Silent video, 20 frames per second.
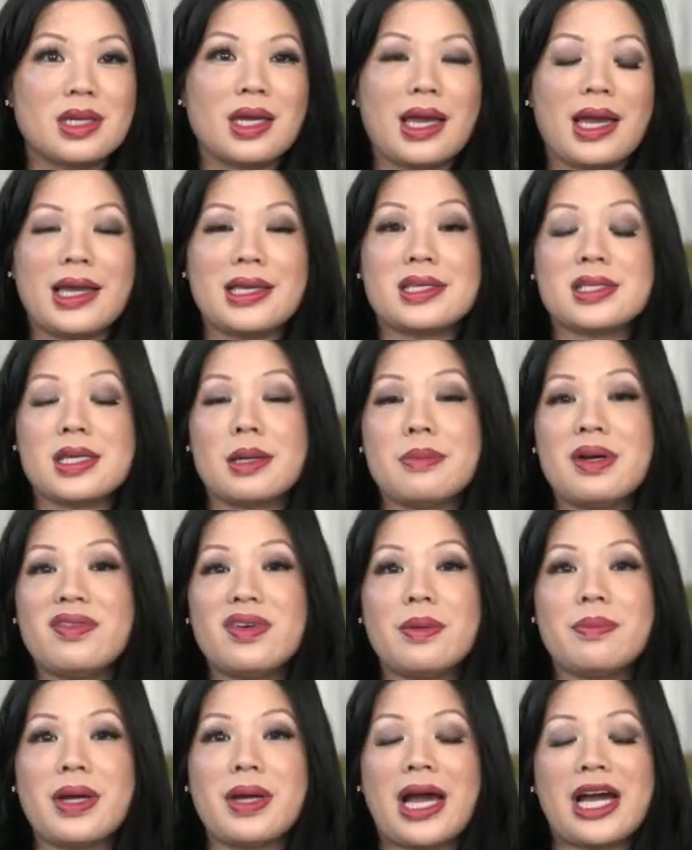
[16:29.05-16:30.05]
And some of
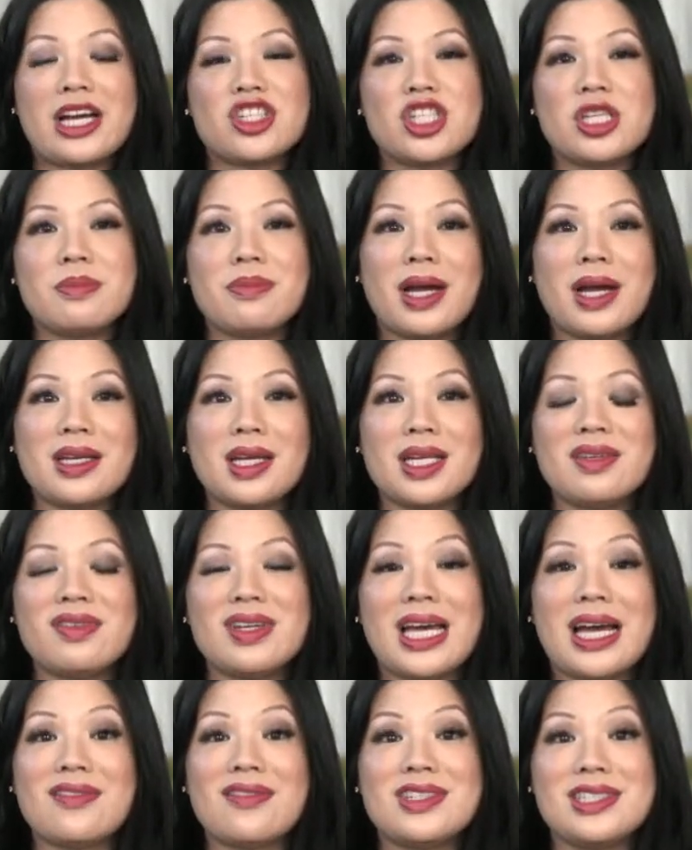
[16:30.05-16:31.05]
them actually might not even
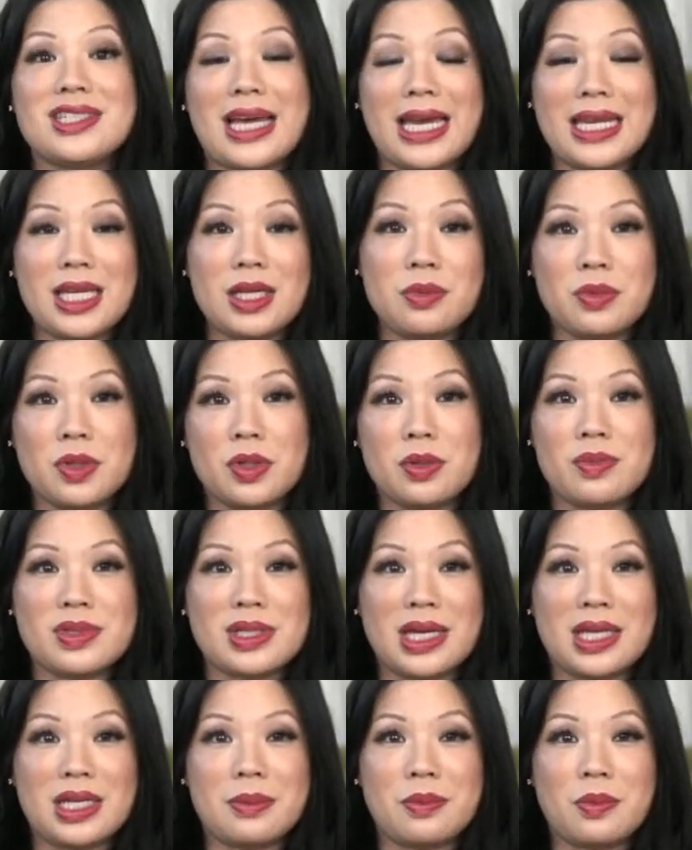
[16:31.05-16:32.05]
have dining rooms
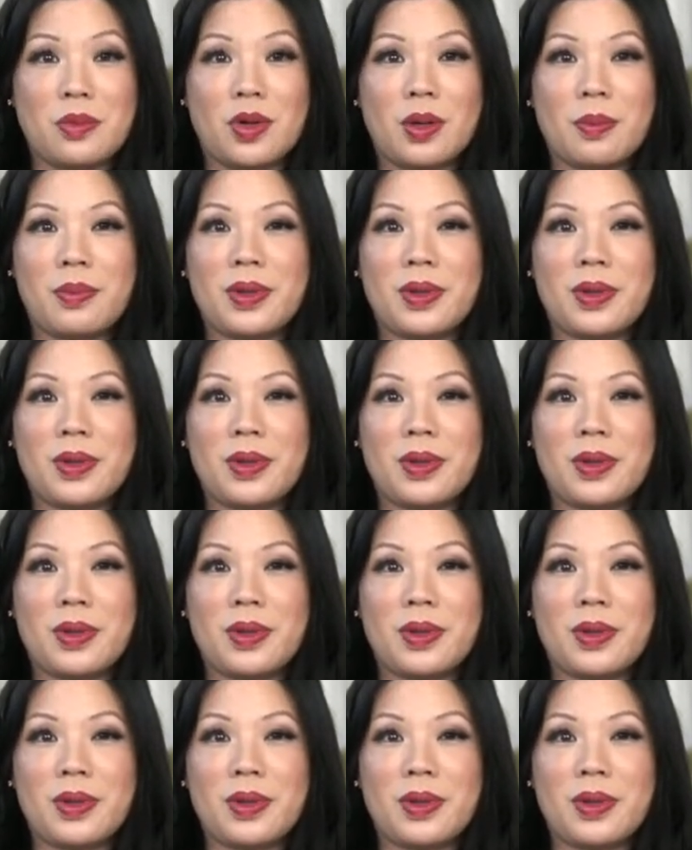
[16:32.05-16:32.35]
anymore,